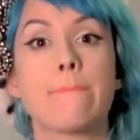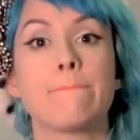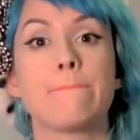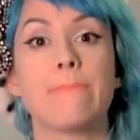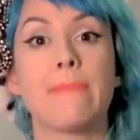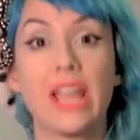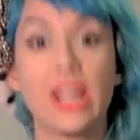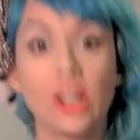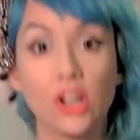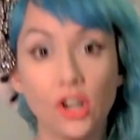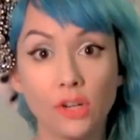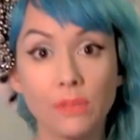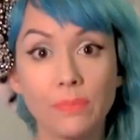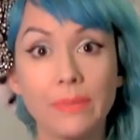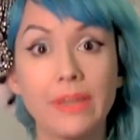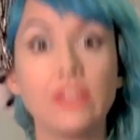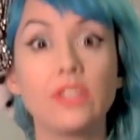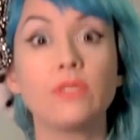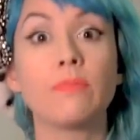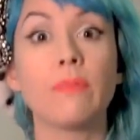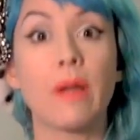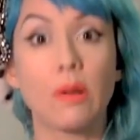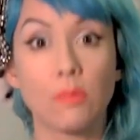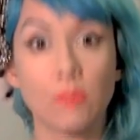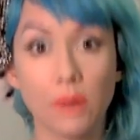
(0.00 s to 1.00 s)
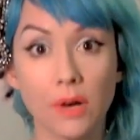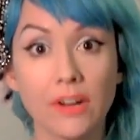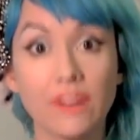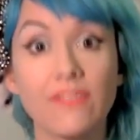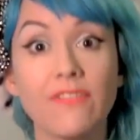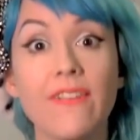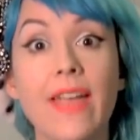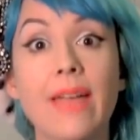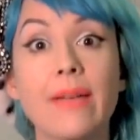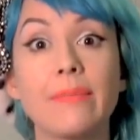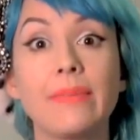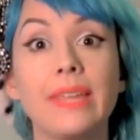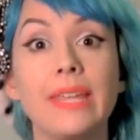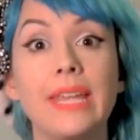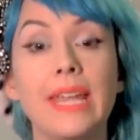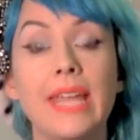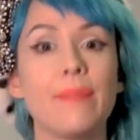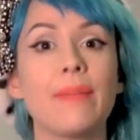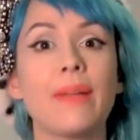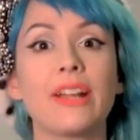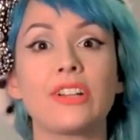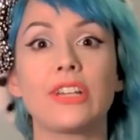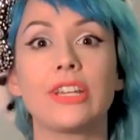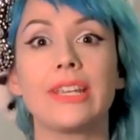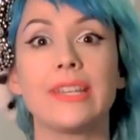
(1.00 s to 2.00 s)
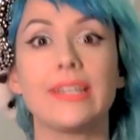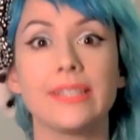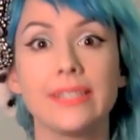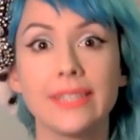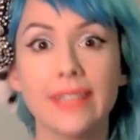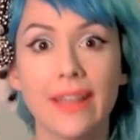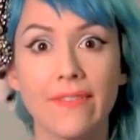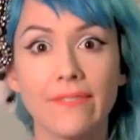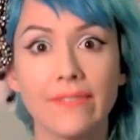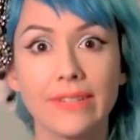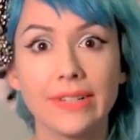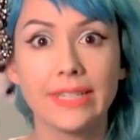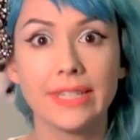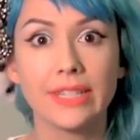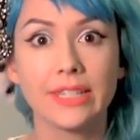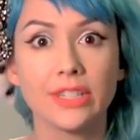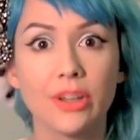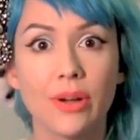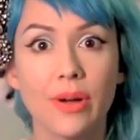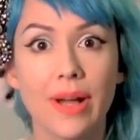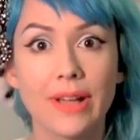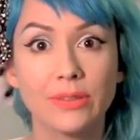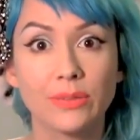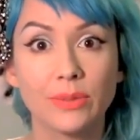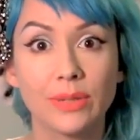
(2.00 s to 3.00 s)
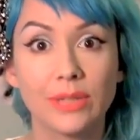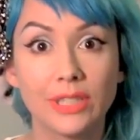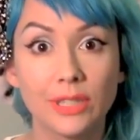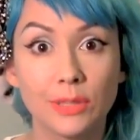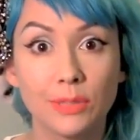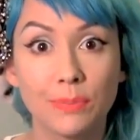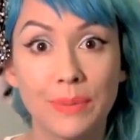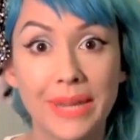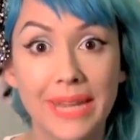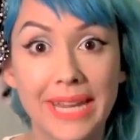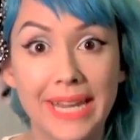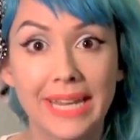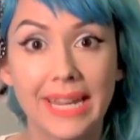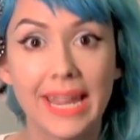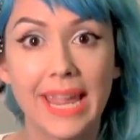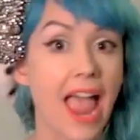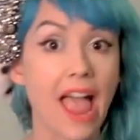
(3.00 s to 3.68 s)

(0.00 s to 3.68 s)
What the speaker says: my homies, my work family. I'm actually in San Francisco as we speak.